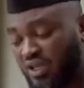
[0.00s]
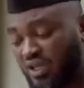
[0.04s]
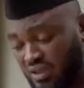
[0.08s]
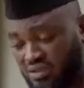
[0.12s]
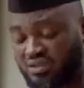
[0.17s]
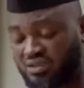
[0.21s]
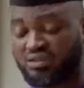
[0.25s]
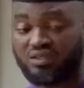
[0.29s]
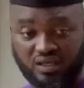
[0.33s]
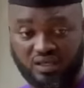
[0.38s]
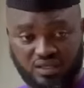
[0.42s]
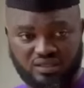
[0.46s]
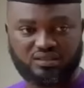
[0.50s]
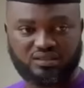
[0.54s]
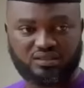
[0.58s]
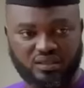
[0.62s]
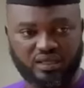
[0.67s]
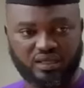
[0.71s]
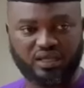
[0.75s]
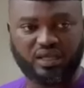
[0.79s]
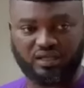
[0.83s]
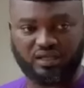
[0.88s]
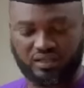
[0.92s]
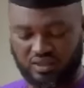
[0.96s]
Yes,
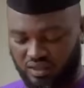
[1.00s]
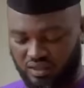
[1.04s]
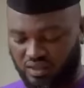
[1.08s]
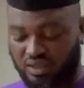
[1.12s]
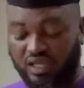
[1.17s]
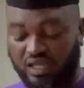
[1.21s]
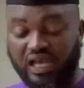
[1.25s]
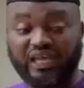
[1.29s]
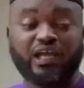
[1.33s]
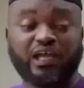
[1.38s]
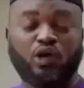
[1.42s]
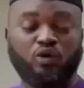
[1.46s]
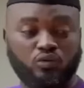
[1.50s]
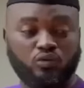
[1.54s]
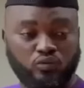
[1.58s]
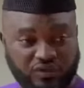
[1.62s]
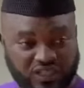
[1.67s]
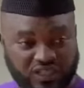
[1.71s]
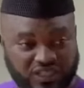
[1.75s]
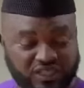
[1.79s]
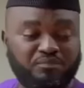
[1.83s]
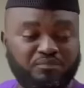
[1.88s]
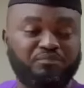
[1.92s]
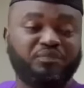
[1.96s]
yes. Like, and
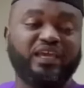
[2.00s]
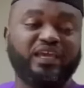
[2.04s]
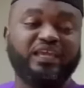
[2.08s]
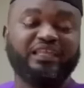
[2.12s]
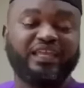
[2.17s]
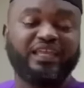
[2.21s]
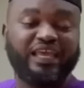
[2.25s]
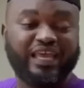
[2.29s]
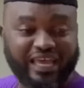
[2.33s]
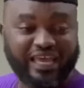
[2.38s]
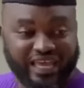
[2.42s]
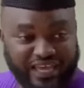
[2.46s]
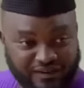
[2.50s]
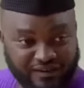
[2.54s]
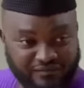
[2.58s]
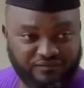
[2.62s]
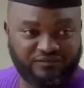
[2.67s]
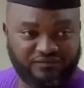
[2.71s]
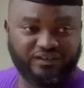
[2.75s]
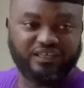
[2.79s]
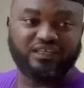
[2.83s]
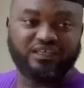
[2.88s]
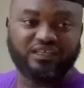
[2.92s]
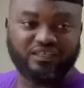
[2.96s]
I'll keep paying
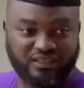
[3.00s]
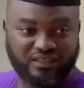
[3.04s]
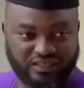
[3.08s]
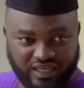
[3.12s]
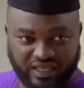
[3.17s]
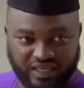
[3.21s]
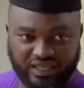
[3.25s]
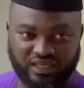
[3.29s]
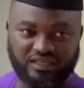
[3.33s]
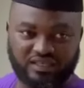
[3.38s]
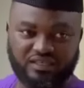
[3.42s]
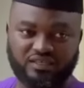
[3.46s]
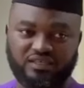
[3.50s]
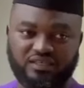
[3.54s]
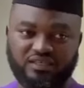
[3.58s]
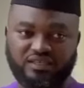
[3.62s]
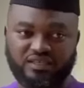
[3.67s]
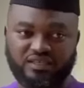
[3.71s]
every year.